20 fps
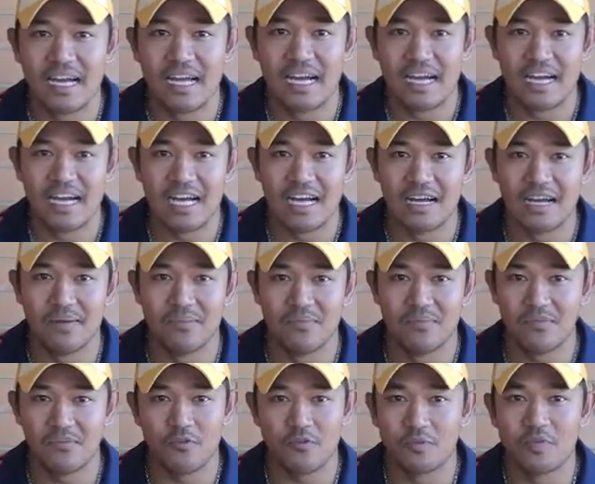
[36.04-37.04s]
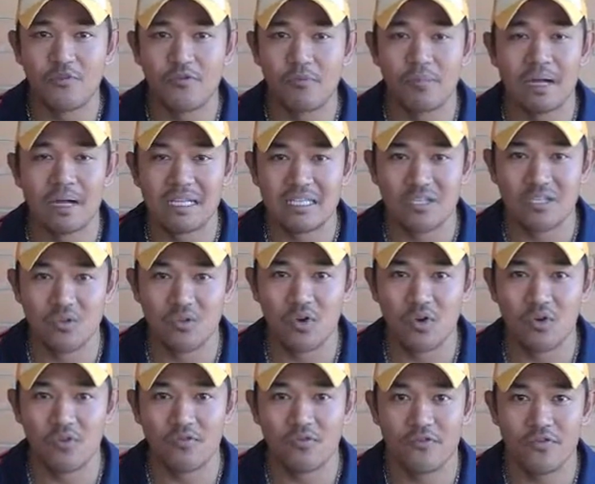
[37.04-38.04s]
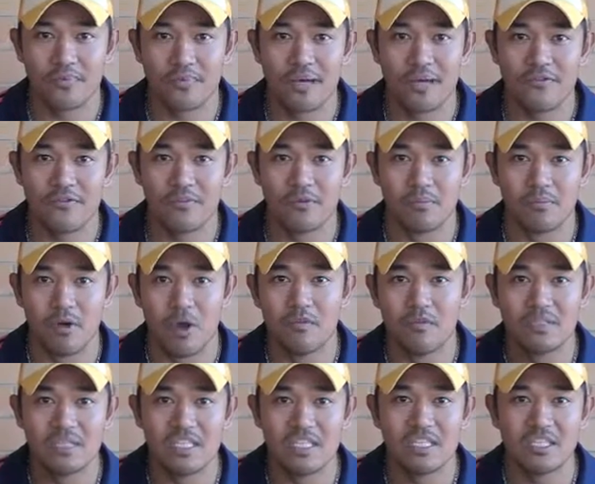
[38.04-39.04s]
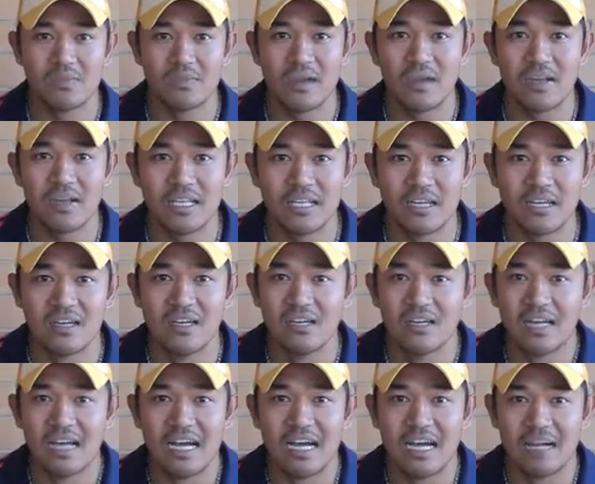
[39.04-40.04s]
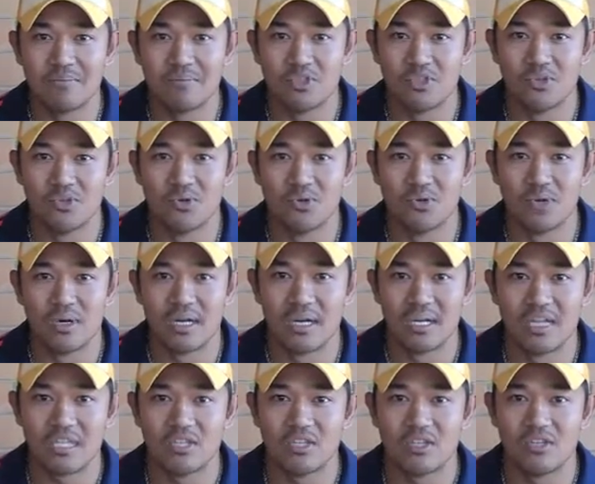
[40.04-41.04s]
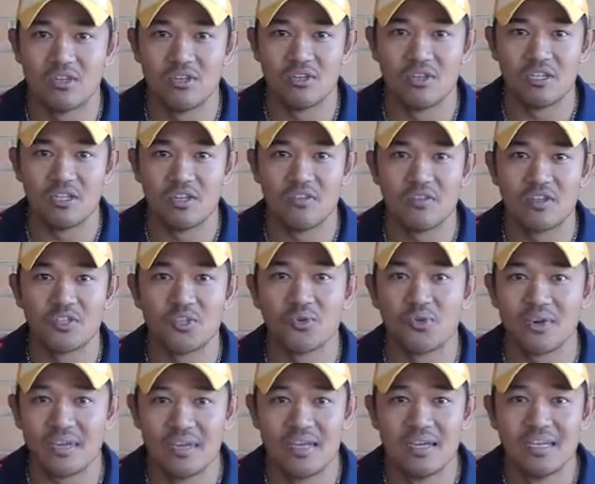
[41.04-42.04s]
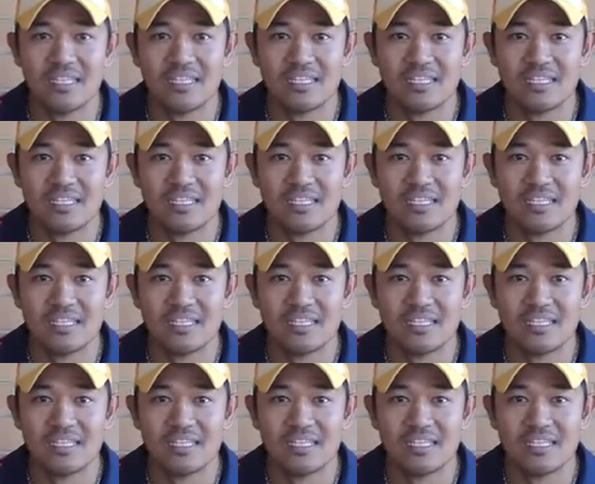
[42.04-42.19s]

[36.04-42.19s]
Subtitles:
from different parts of the world, from overseas in America to you know, Victoria.